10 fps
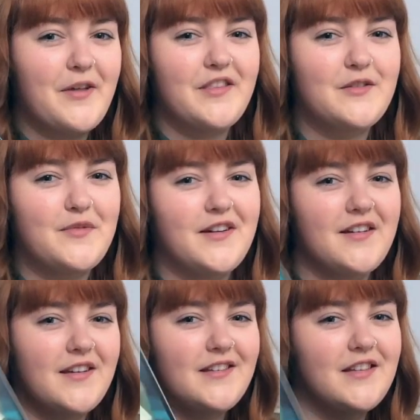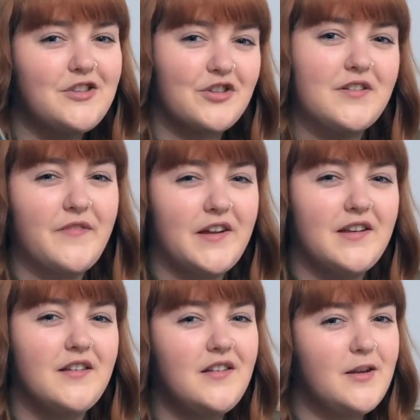on this one because it's just fun
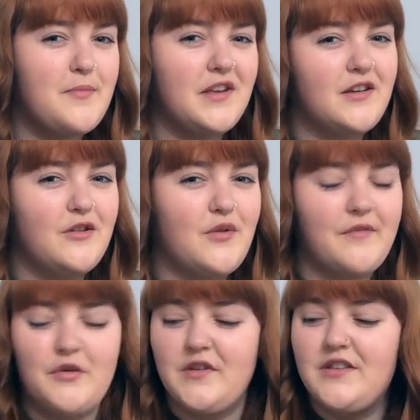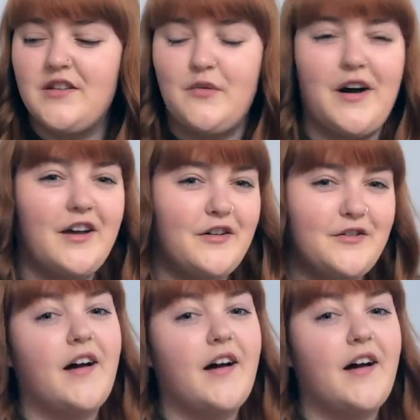to dip into every once in a while.